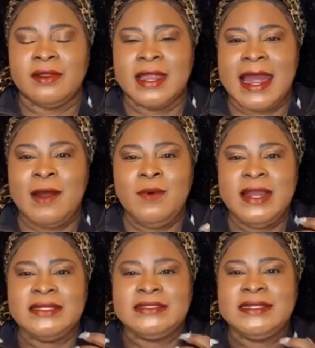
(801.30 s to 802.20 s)
I
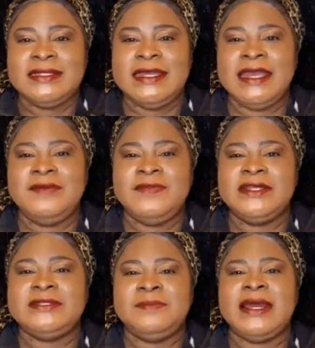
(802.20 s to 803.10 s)
wanted to give
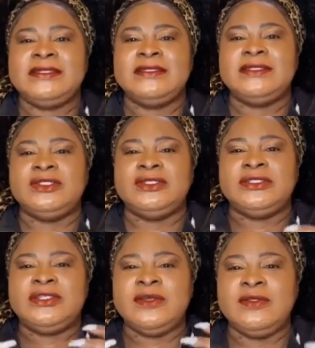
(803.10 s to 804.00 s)
this message
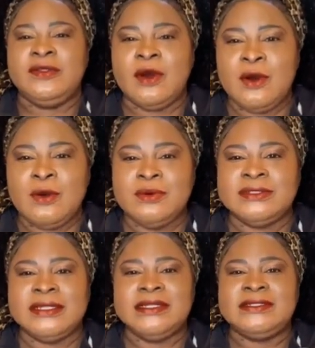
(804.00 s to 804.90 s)
to those
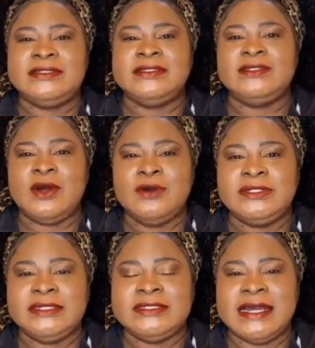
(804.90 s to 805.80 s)
in this
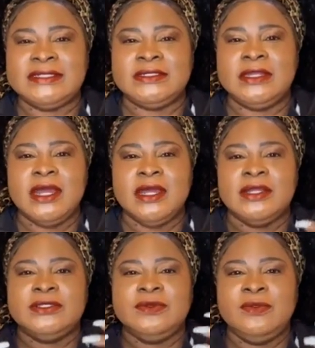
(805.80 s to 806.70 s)
coaching session,
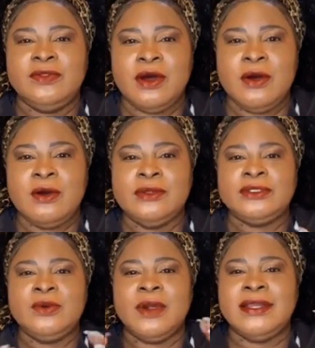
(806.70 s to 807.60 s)
to those
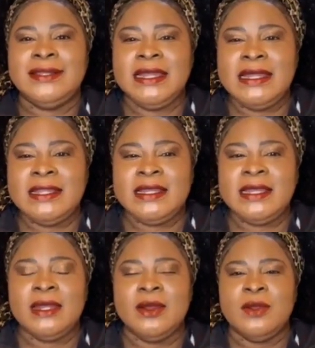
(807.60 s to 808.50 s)
who are
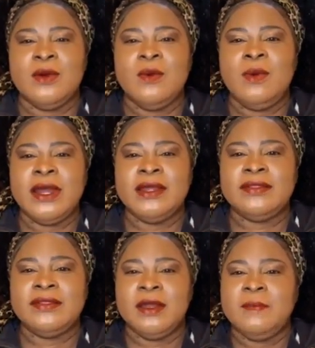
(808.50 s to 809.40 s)
dealing
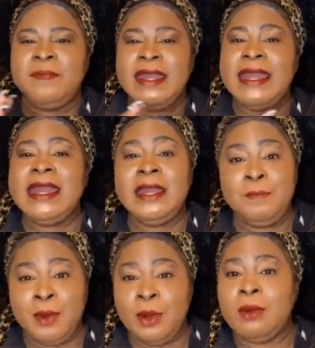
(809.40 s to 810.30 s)
with
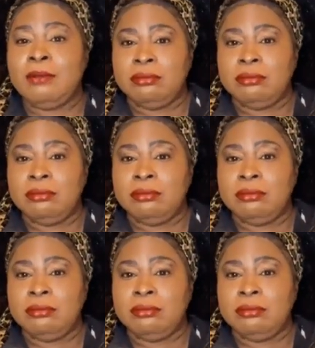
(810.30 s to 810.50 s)
people